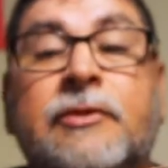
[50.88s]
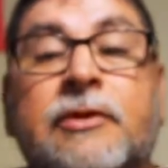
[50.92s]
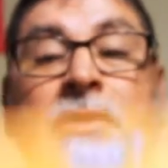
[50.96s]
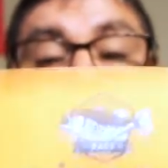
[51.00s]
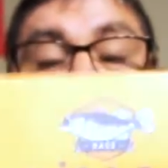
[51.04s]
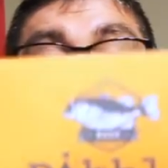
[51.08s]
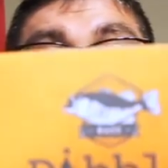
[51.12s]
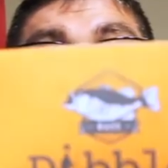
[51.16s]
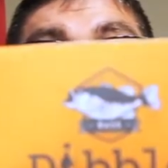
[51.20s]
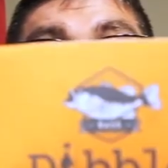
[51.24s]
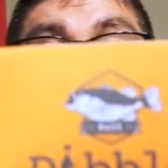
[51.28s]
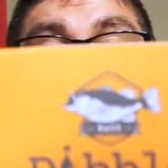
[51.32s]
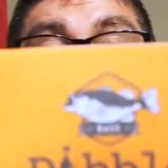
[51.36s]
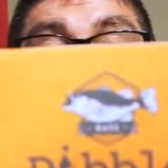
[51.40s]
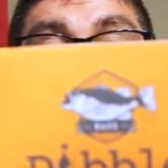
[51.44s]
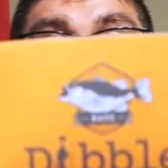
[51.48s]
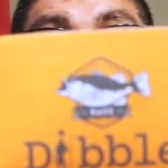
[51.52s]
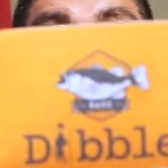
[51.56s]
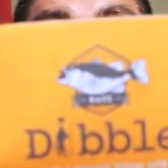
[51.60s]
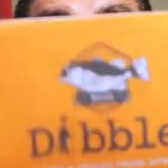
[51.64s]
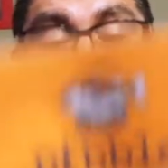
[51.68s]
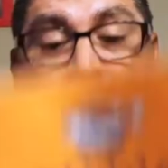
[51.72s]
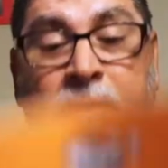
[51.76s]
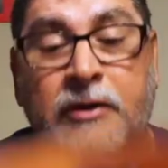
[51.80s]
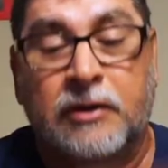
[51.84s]

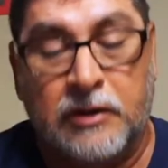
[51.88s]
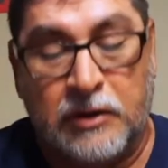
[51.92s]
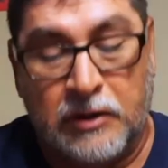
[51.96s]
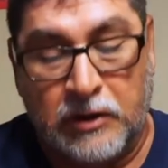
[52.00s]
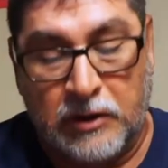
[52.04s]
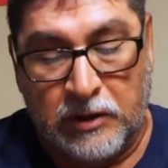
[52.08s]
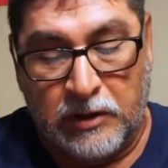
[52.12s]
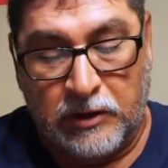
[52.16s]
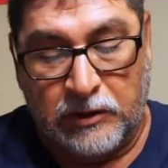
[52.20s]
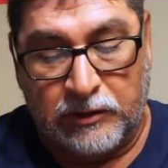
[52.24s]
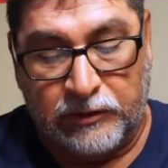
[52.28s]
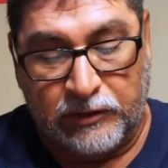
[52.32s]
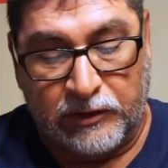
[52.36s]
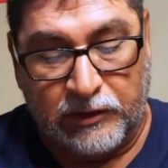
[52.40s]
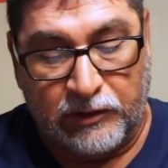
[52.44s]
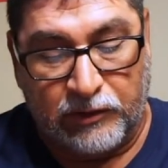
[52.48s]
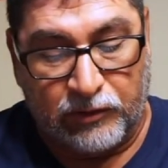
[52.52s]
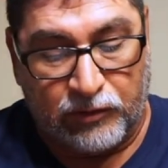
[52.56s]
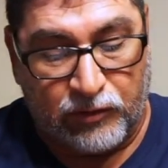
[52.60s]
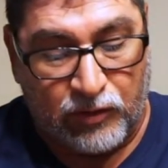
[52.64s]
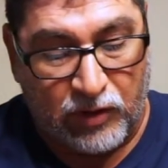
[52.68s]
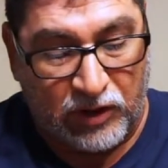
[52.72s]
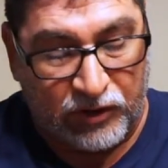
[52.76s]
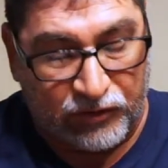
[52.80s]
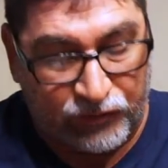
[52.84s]
Your
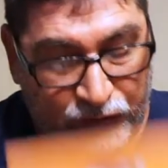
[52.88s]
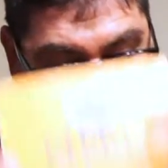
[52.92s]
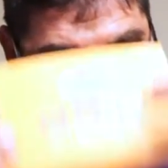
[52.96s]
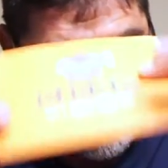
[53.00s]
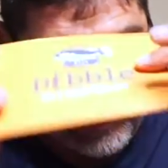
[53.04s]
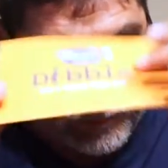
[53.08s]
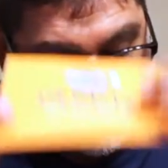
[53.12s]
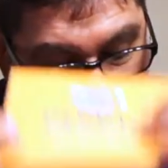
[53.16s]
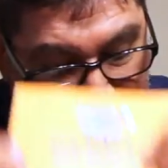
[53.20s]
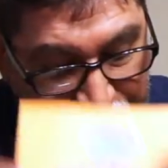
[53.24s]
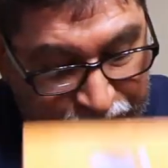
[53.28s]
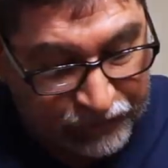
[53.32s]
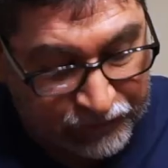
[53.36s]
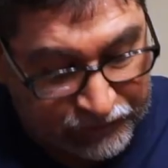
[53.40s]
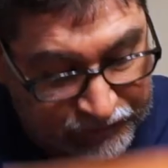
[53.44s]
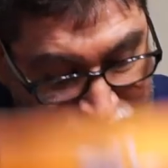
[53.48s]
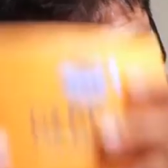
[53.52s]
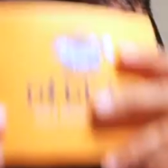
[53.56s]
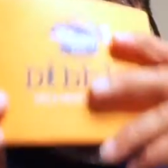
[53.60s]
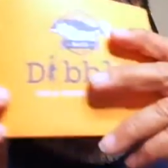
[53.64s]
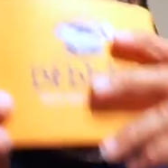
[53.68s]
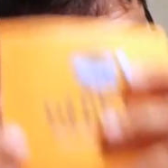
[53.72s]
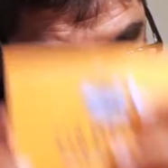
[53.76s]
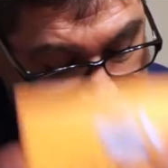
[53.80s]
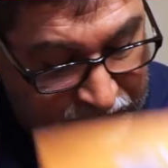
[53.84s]
little crossword puzzle,
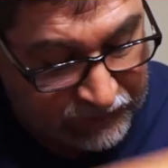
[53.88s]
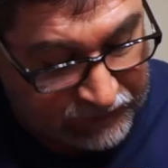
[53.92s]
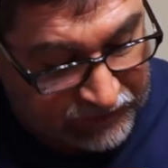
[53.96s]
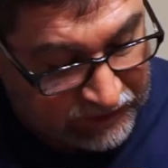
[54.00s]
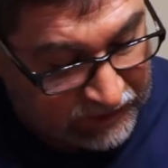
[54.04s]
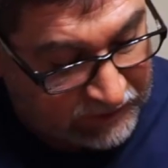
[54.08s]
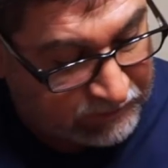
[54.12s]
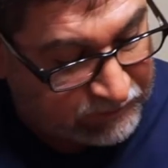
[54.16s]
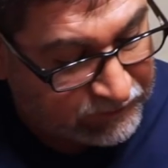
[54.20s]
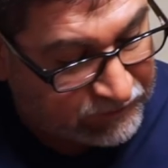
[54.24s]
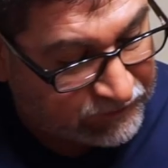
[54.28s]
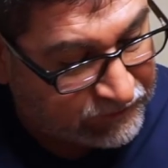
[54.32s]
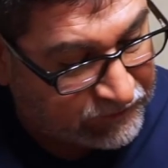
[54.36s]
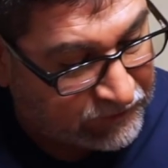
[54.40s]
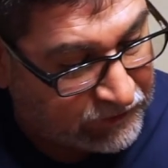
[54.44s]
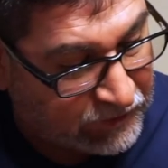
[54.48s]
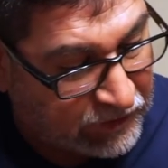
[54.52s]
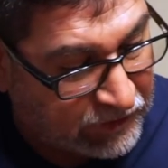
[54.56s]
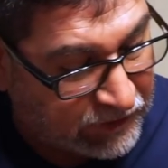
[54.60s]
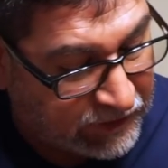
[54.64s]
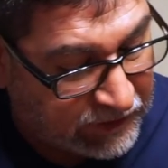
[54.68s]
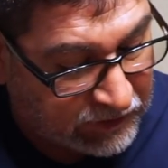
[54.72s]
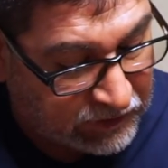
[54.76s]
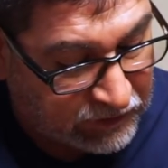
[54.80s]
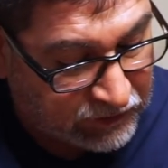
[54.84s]
all the tips and
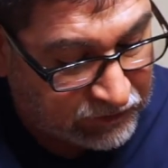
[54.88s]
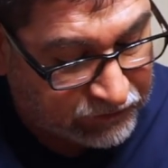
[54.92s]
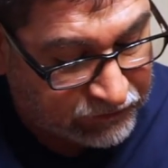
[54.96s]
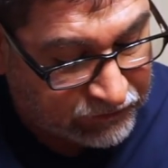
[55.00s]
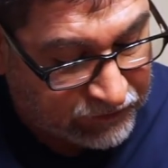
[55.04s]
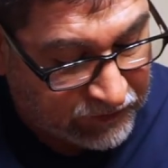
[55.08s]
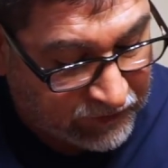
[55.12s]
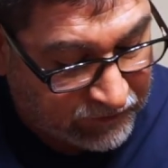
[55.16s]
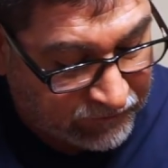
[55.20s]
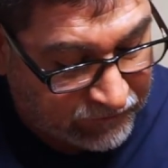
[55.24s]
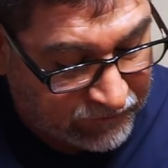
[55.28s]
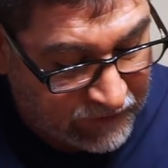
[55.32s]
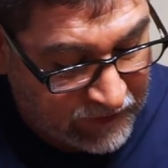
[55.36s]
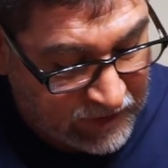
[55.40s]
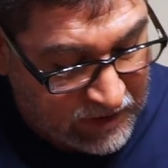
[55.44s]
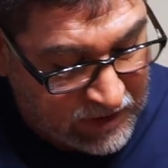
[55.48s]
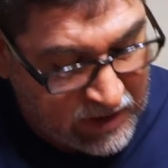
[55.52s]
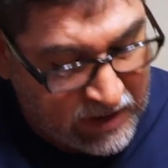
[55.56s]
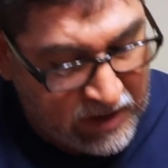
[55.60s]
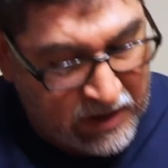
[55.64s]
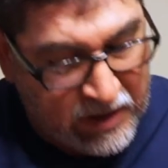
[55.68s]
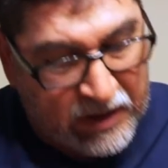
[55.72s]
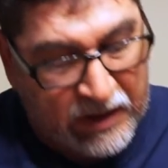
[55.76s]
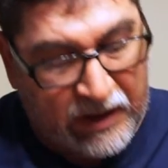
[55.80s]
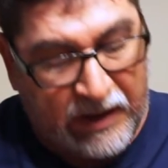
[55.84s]
all that good stuff.
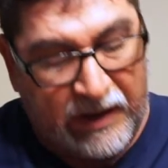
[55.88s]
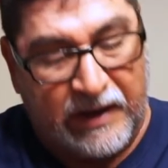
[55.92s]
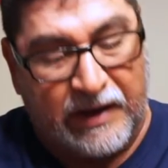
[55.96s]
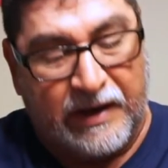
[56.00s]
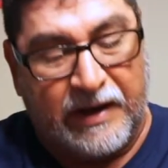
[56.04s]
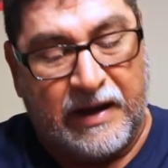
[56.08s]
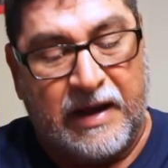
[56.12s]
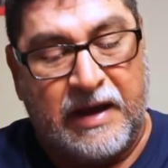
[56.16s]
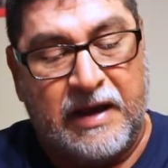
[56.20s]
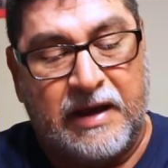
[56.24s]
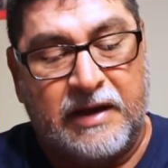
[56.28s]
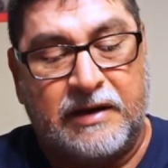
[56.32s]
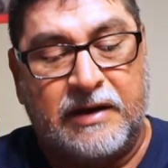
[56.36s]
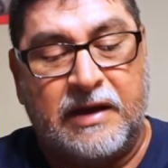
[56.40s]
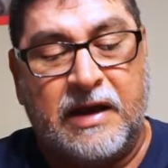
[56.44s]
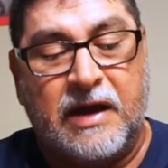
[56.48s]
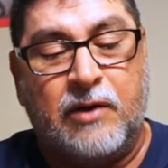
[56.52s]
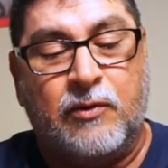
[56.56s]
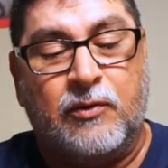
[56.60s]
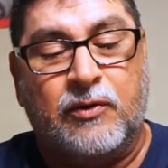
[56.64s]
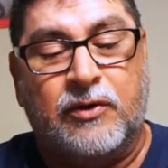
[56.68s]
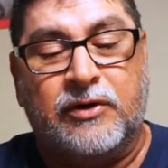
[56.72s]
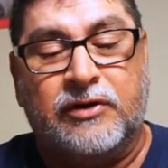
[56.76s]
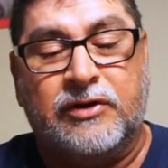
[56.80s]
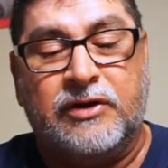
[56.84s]
And I hadn't
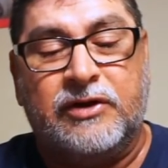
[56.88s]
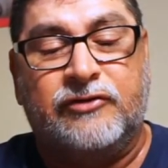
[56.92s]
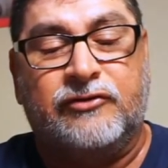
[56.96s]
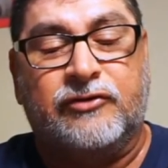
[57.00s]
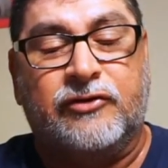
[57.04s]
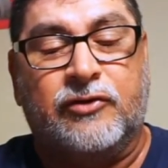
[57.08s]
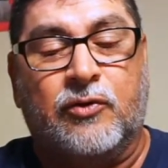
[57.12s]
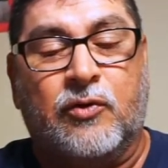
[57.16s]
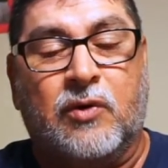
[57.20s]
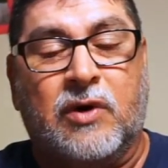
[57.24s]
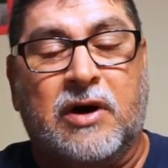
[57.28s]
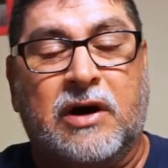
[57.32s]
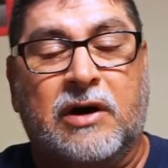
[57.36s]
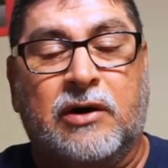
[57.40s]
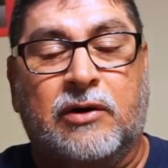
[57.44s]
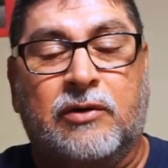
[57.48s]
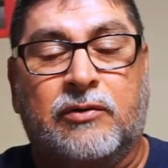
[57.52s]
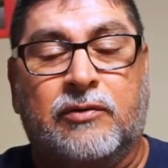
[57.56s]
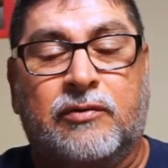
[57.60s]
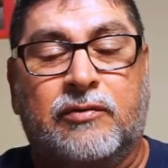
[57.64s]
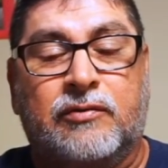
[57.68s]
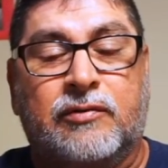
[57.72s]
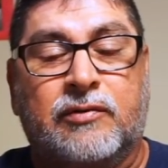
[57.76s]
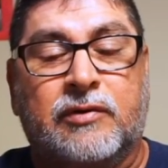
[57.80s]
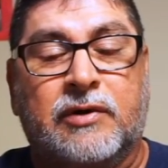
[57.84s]
got one of these in a
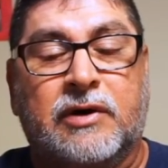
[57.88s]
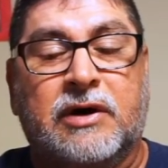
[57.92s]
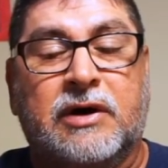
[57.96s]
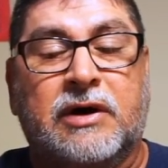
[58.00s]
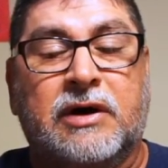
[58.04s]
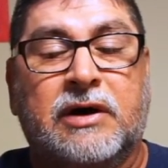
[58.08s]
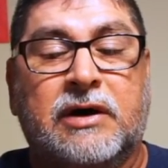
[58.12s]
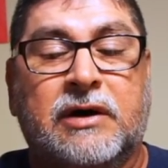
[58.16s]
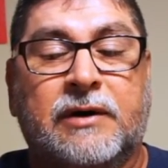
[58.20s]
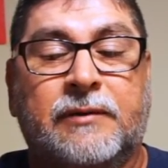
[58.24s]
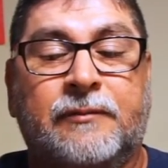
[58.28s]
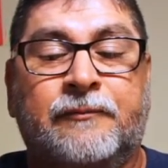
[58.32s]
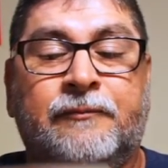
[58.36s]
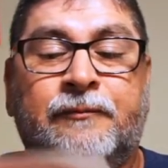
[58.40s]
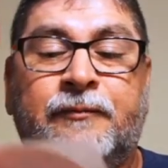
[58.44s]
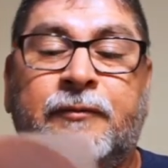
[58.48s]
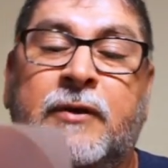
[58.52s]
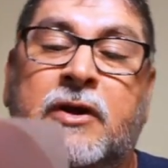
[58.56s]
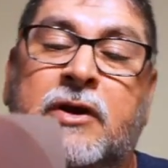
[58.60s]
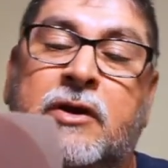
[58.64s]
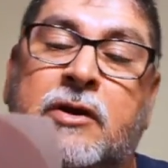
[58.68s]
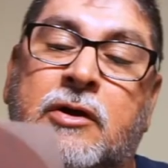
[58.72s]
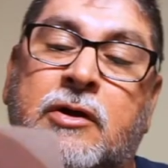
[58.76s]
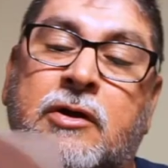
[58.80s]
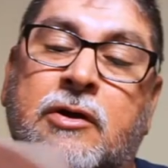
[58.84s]
while,
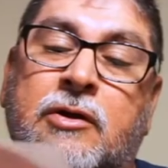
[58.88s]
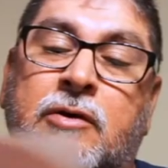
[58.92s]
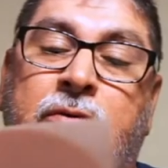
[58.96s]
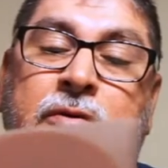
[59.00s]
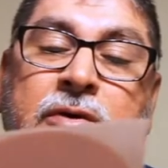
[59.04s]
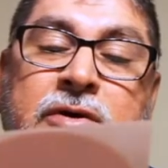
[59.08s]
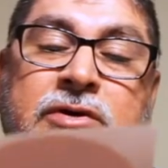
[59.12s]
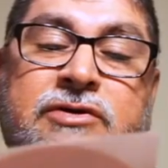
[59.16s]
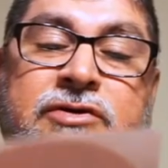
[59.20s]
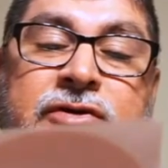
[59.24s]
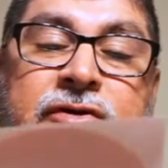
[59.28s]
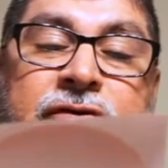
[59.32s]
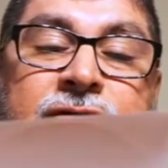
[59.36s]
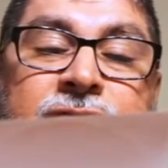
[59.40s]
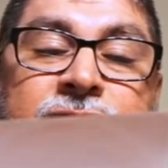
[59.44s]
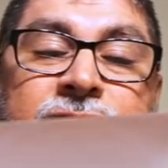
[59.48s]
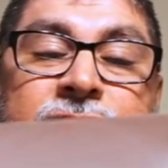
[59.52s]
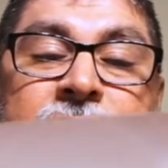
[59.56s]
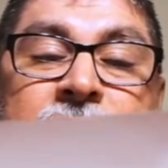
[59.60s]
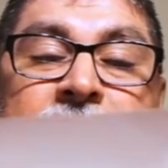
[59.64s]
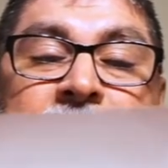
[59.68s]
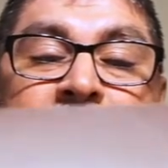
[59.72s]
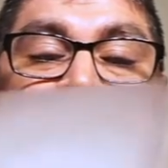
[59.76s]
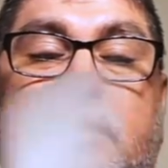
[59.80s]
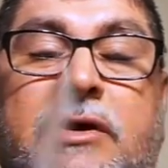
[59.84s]
which is
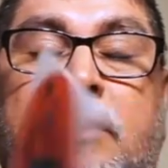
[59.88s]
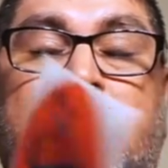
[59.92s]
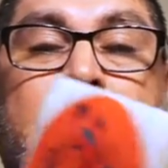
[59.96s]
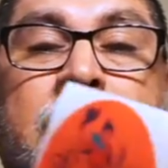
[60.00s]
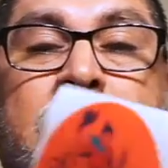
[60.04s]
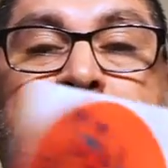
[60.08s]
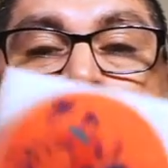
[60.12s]
the...